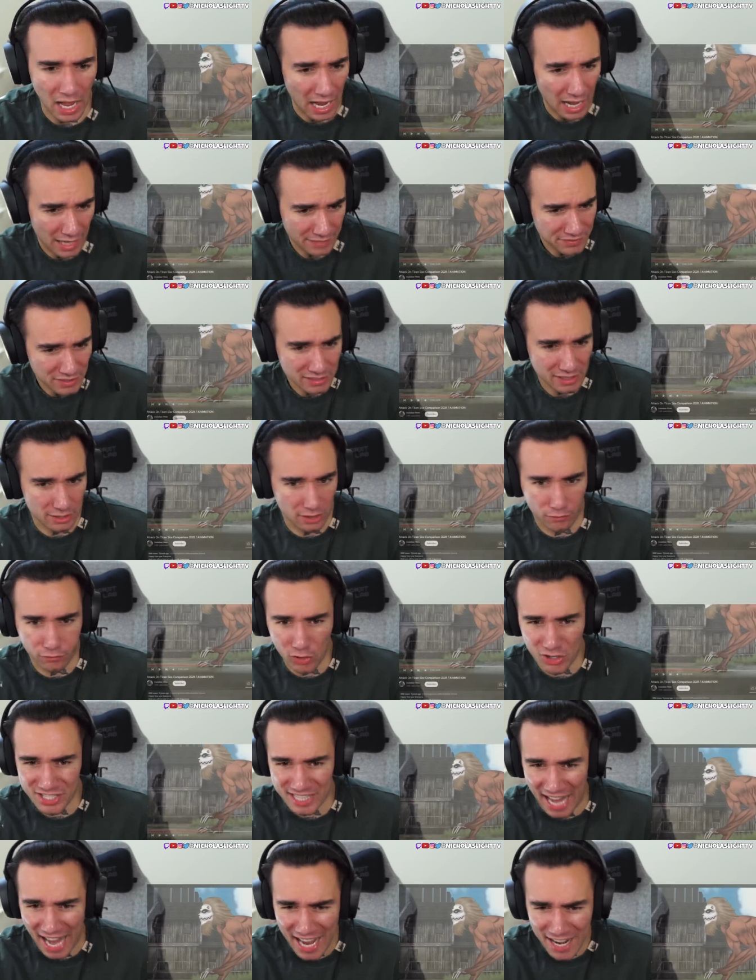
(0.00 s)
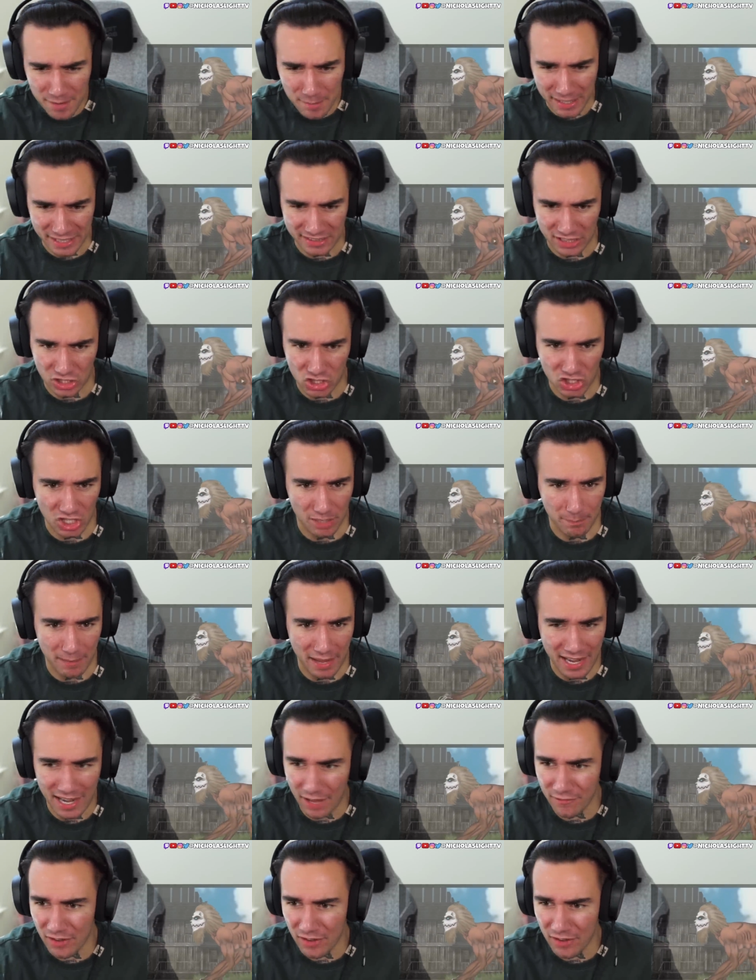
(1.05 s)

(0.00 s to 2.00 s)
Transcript: I, I think they're the first to animate this shit, man.